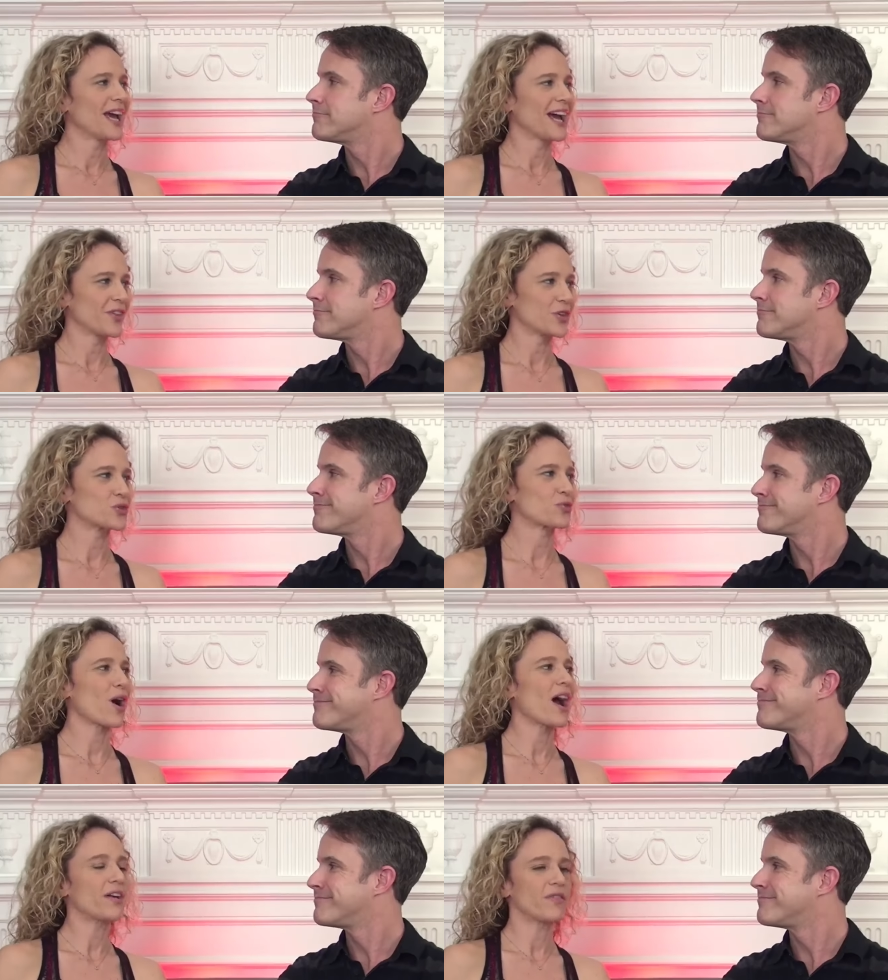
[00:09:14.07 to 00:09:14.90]
Speaker 1: and the
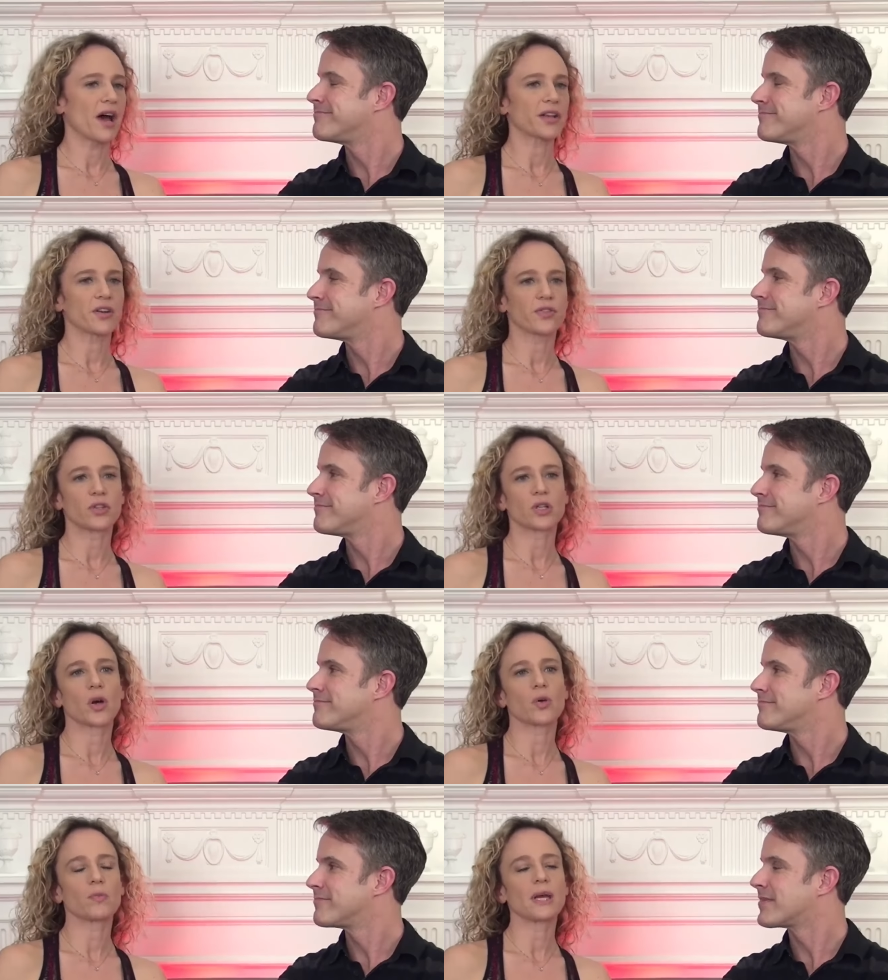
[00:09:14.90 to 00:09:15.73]
drive out of,
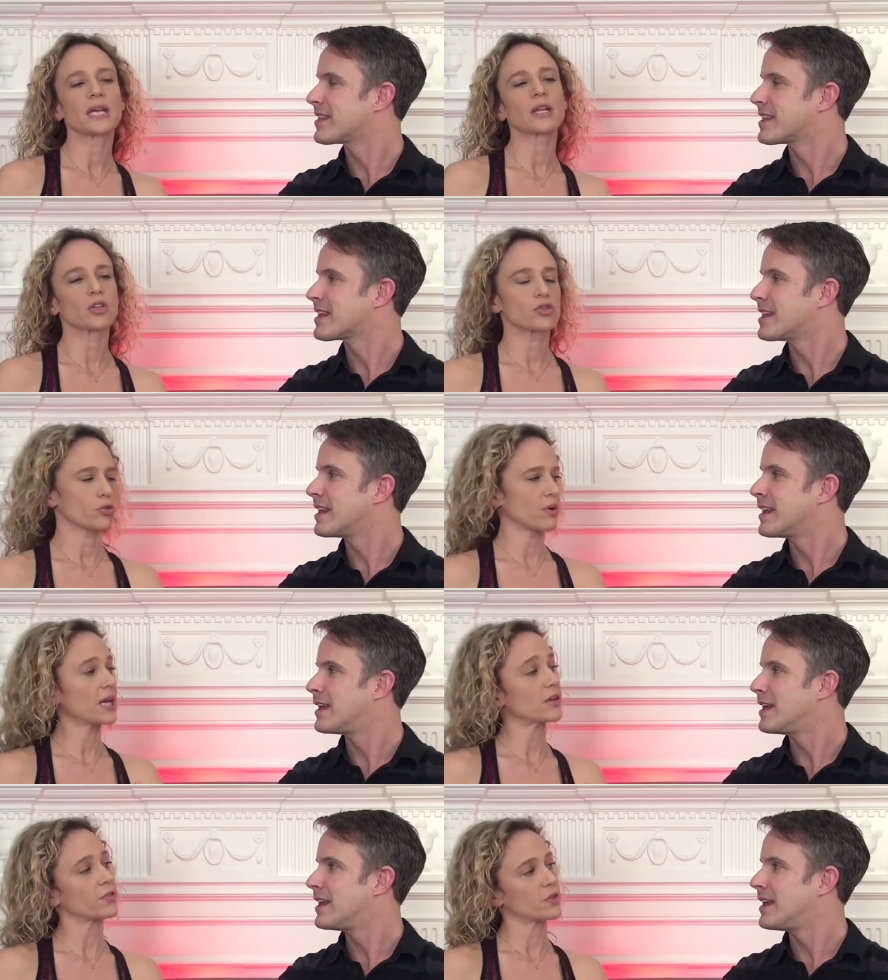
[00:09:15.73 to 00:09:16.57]
you know, making the
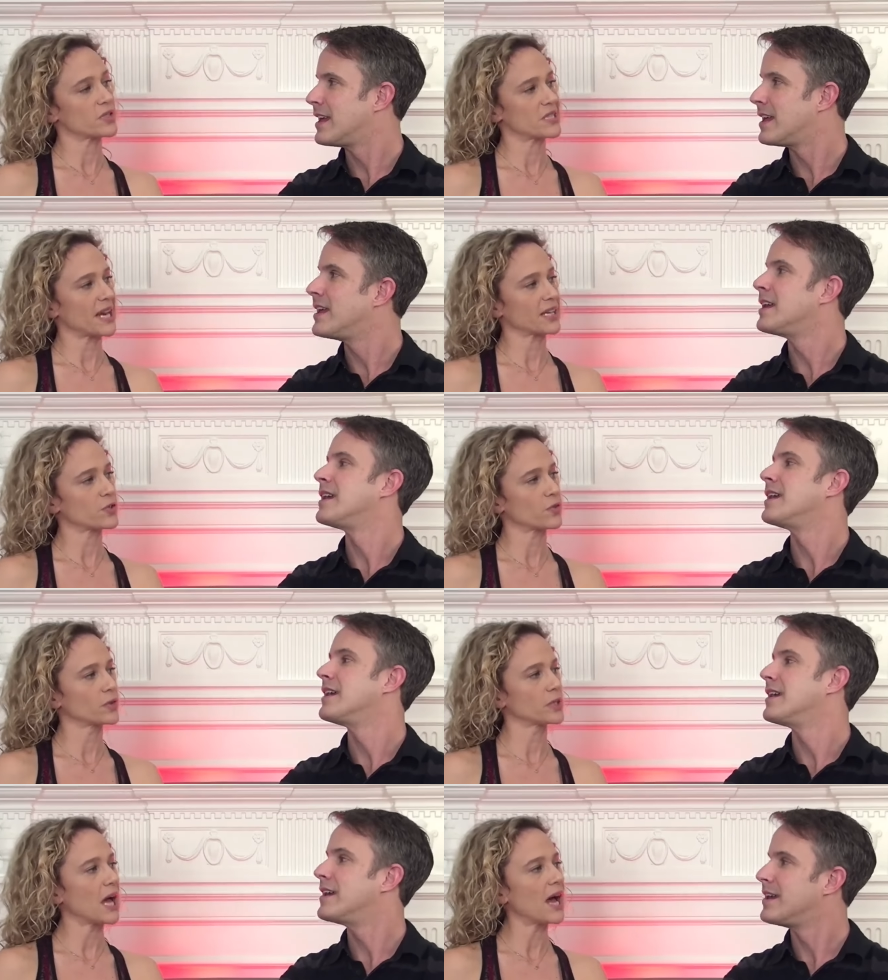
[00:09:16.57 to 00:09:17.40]
trade for sex
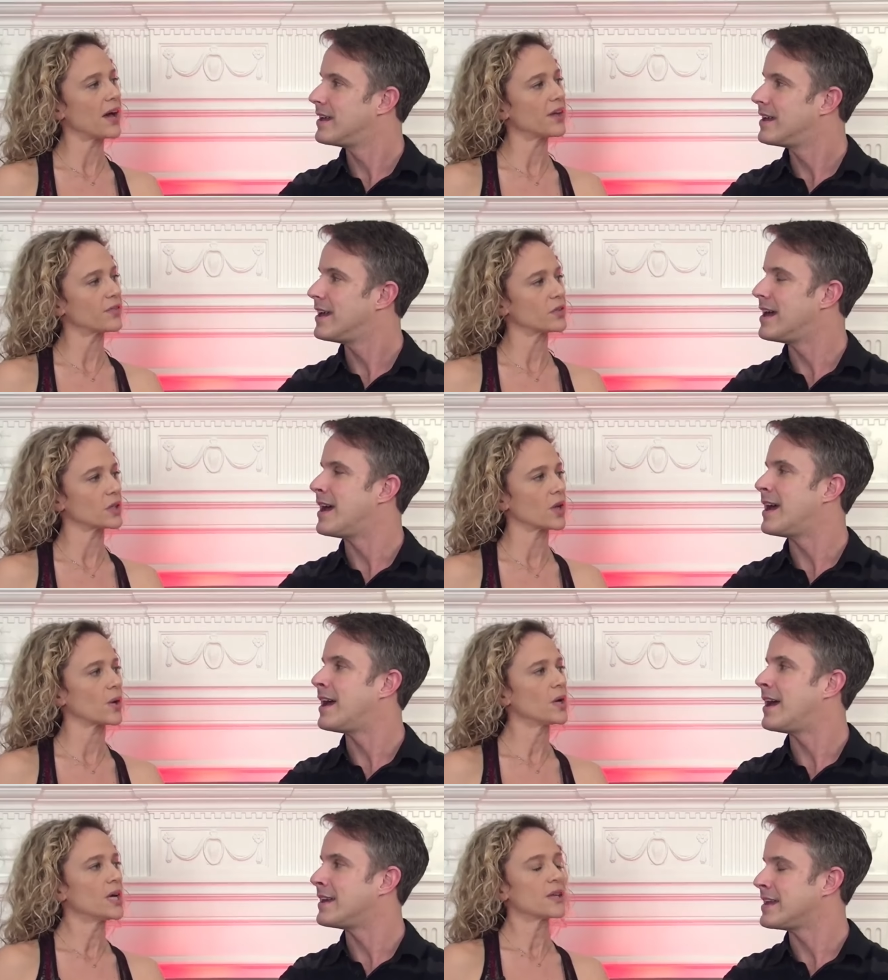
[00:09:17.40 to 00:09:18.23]
for love. You
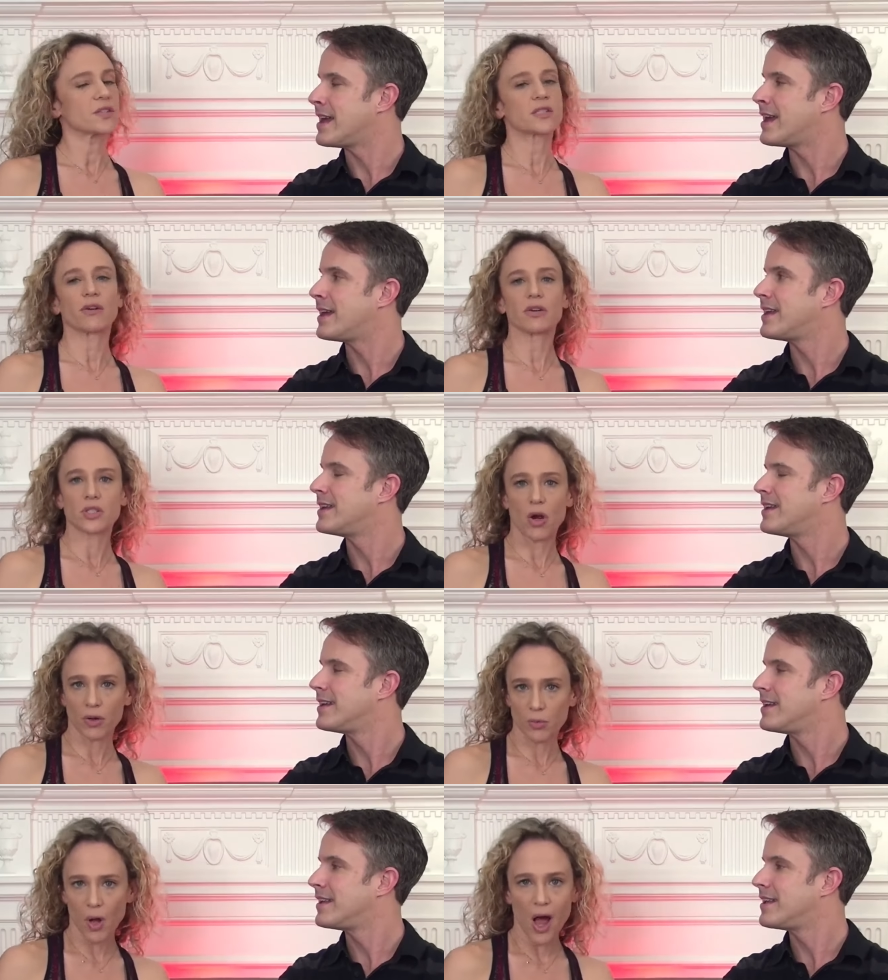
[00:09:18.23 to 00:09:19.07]
know, the
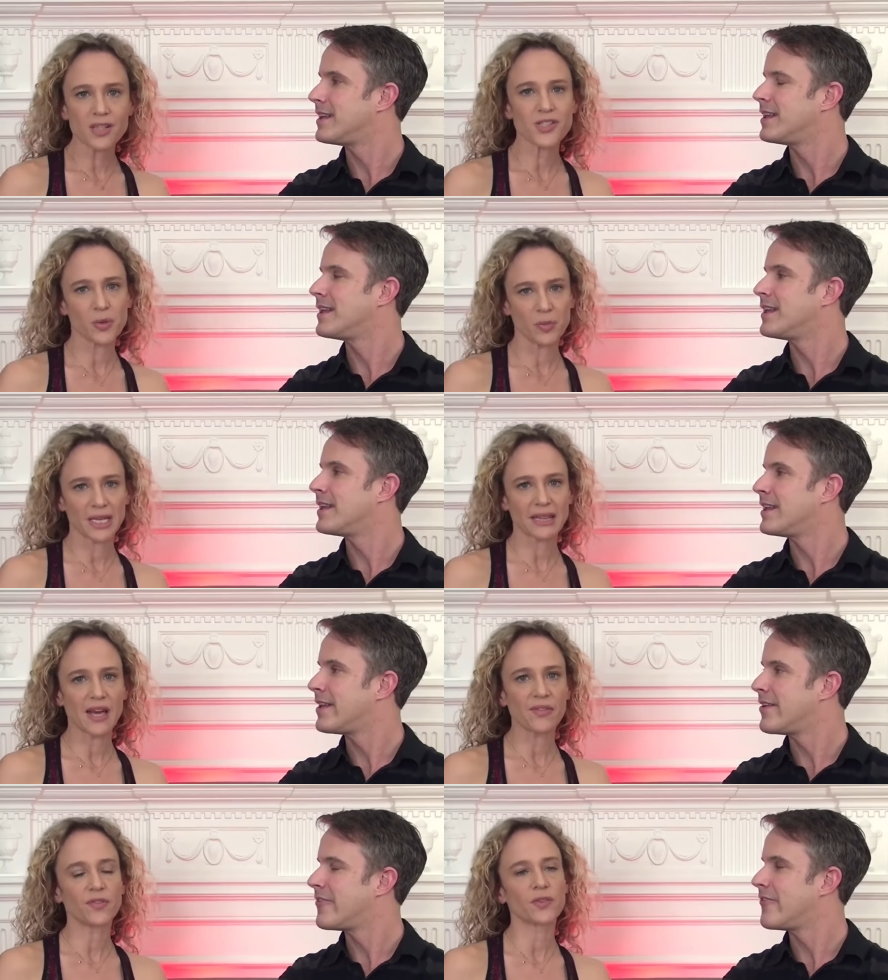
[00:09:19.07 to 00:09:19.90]
serotonin will also
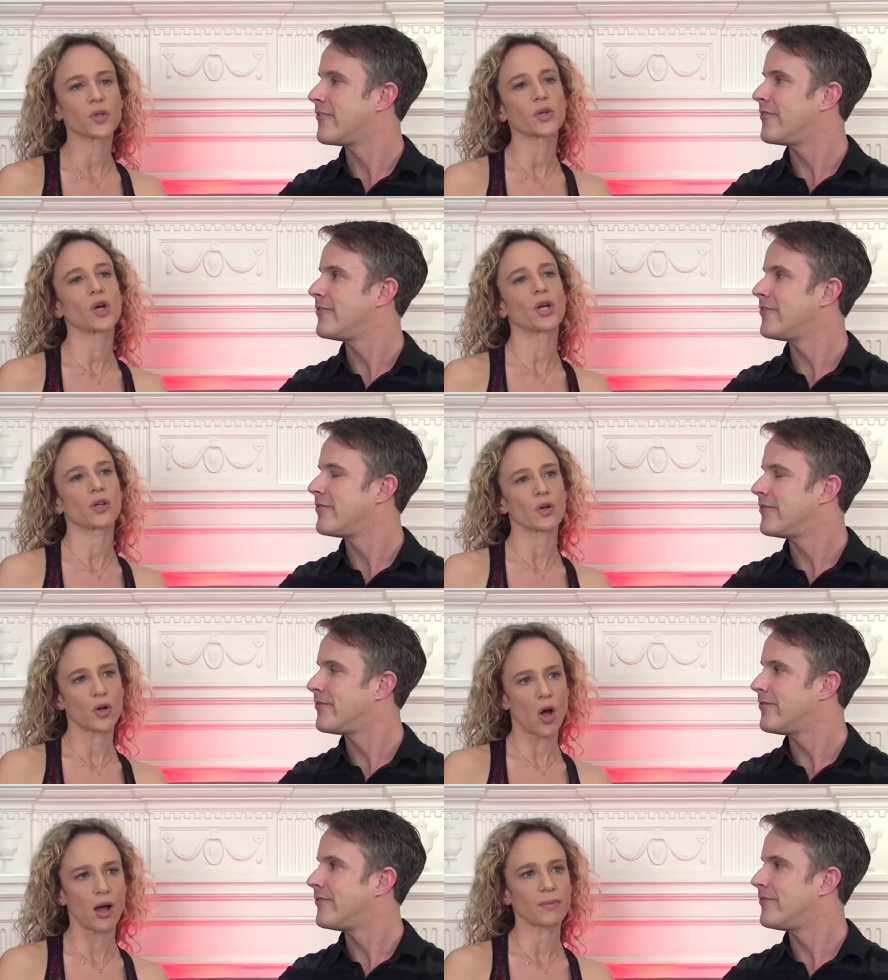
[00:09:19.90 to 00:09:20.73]
make them feel good.
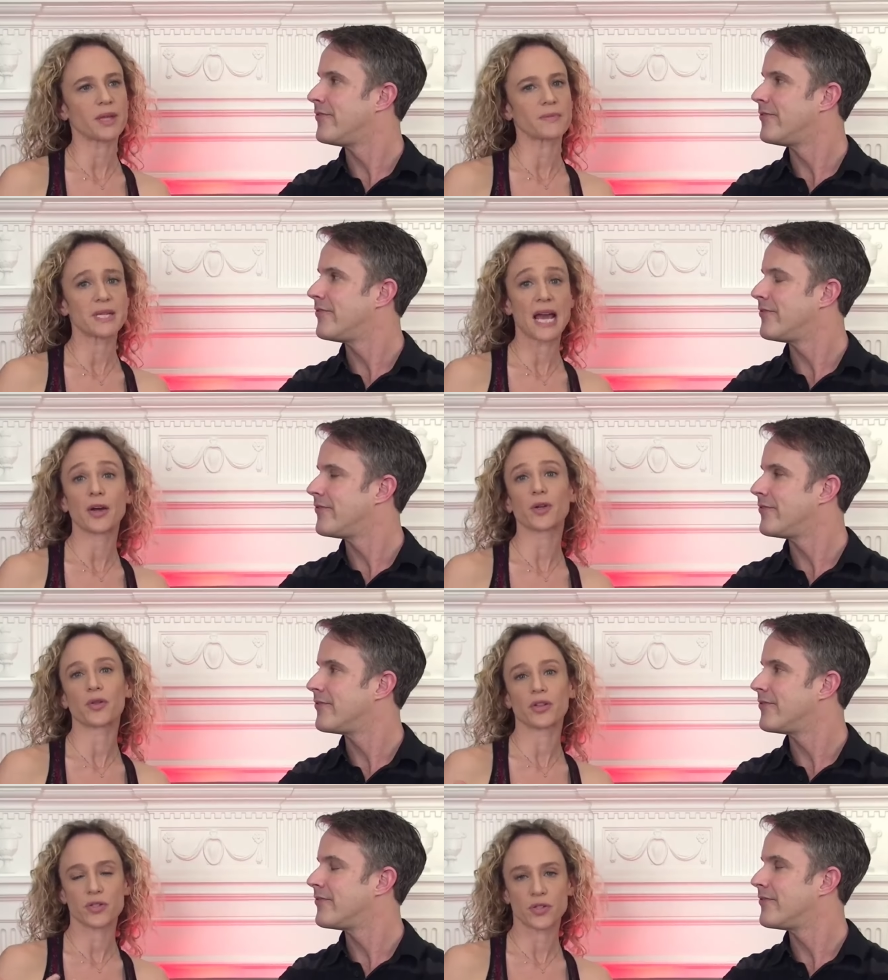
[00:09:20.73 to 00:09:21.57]
It'll calm them
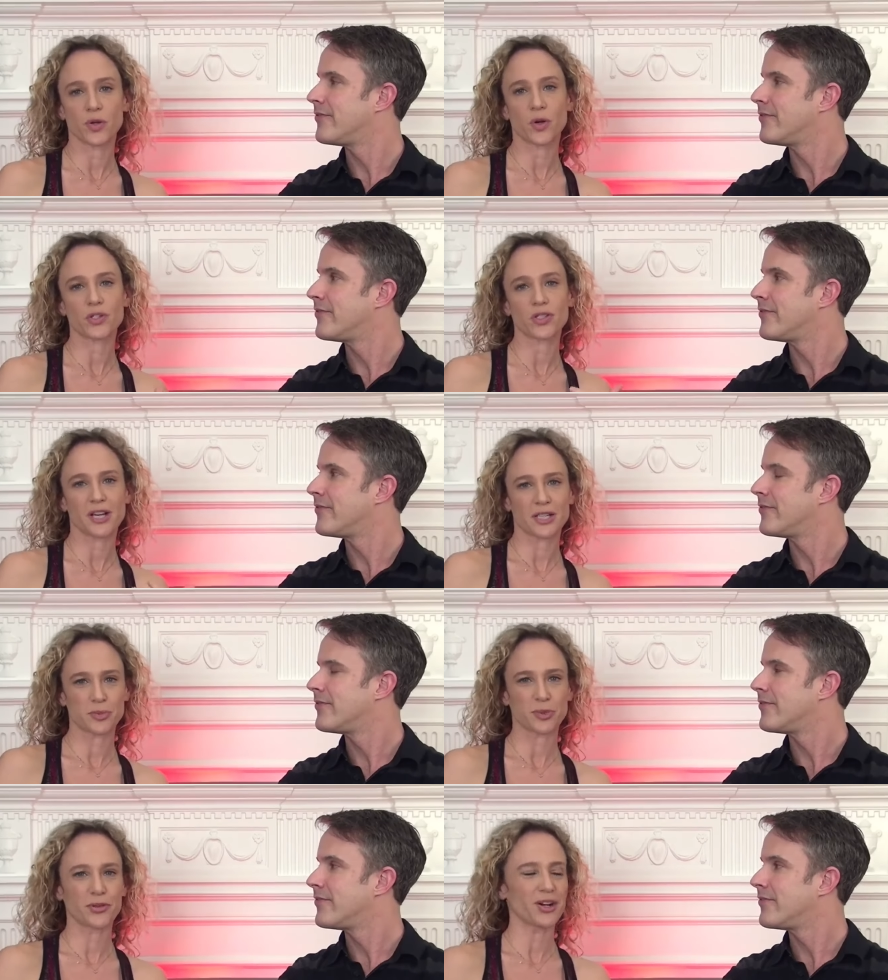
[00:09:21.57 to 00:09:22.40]
down on the search and
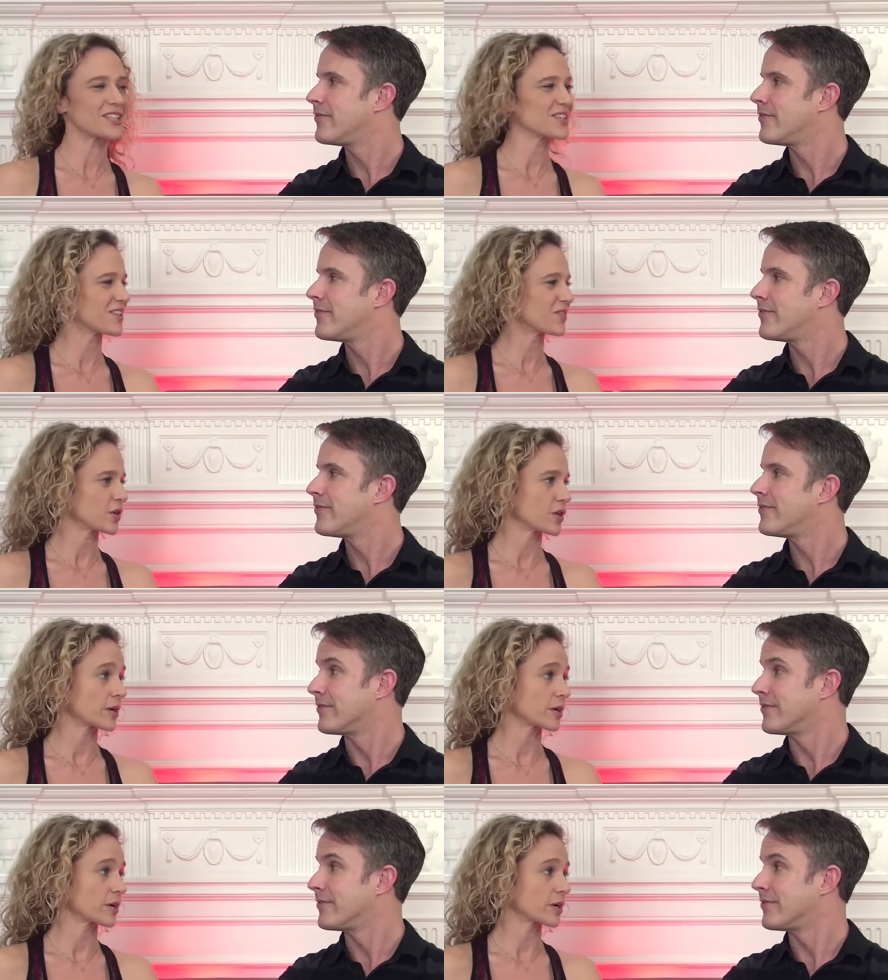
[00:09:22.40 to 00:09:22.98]
exploration of their